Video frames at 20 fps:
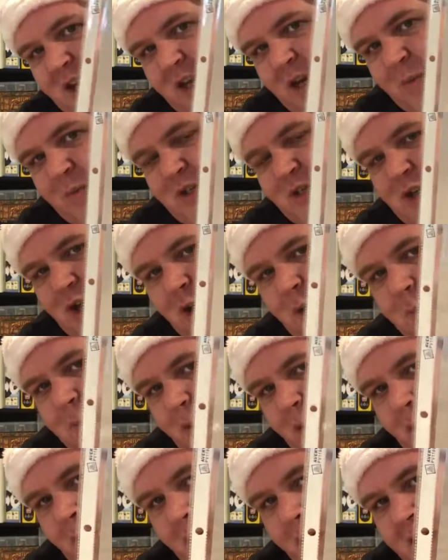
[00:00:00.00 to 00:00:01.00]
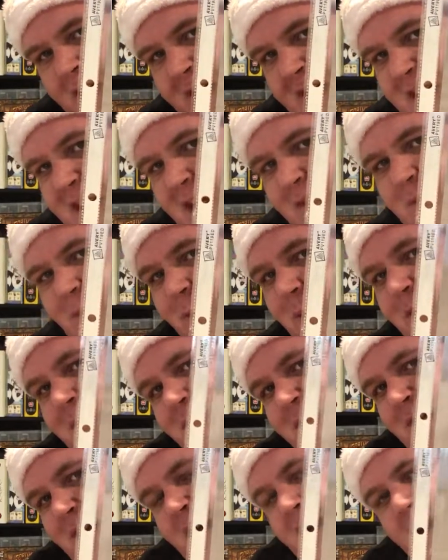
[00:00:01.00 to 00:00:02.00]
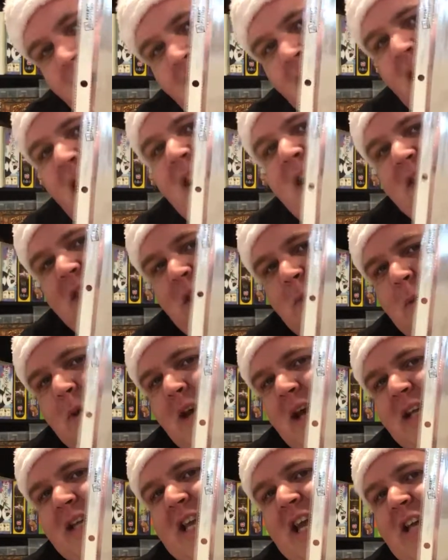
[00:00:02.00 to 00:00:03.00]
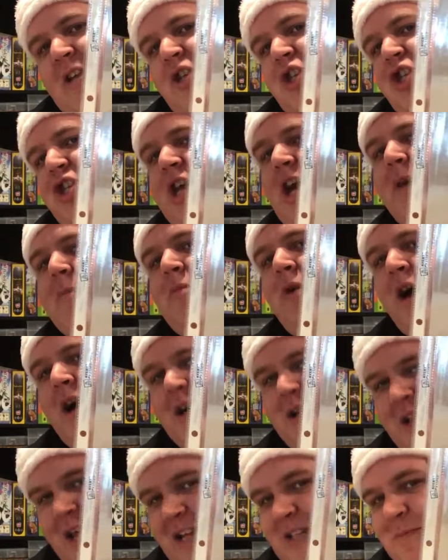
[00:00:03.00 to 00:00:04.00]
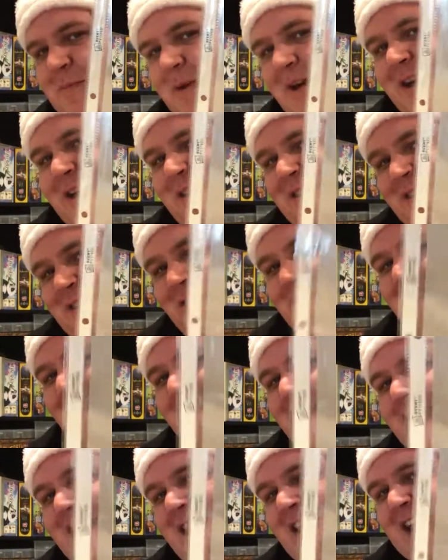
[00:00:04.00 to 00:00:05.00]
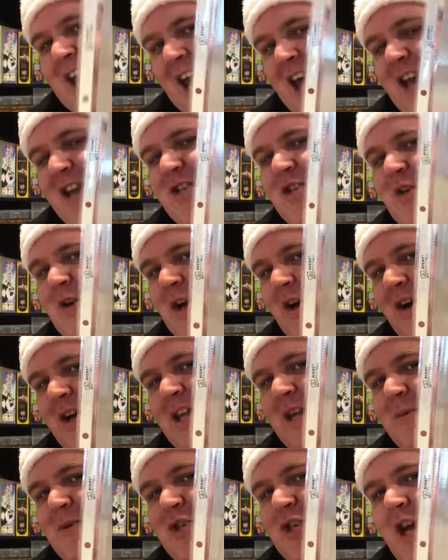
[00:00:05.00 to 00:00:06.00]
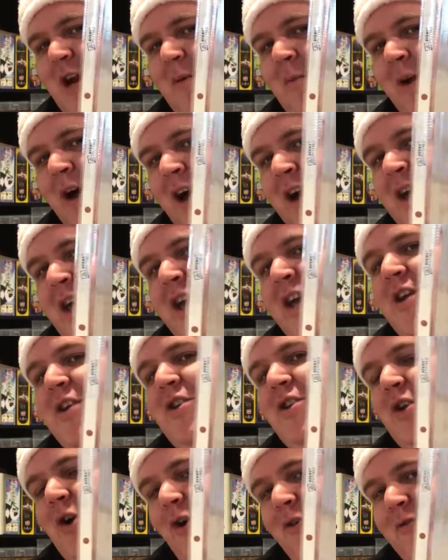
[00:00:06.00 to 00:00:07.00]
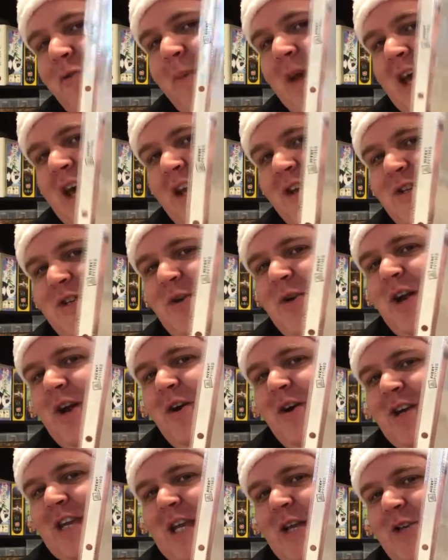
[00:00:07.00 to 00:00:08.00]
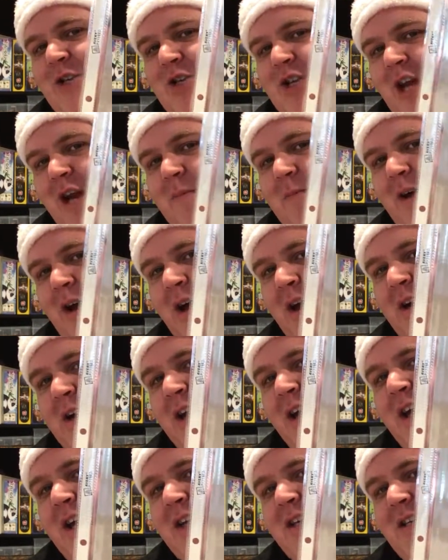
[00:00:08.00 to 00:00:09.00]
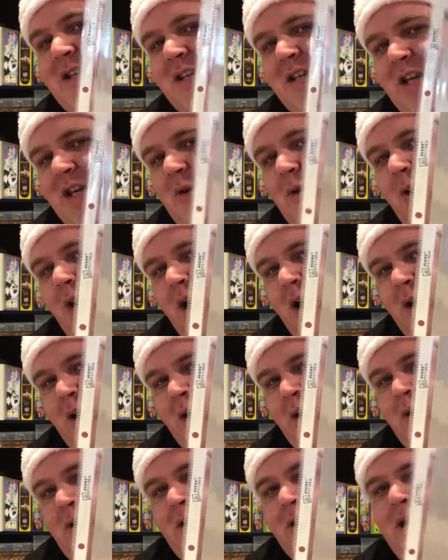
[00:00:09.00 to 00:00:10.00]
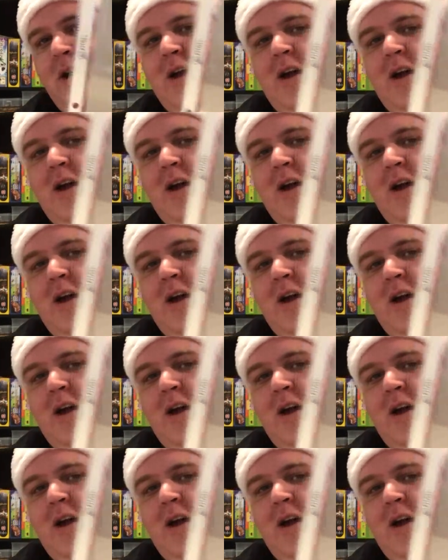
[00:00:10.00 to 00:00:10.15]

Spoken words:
and obscure pull. I never would have thought. I think we got Ken Shamrock last month, like Attitude Era Ken Shamrock. To go from Attitude Era Ken Shamrock to Kikuhara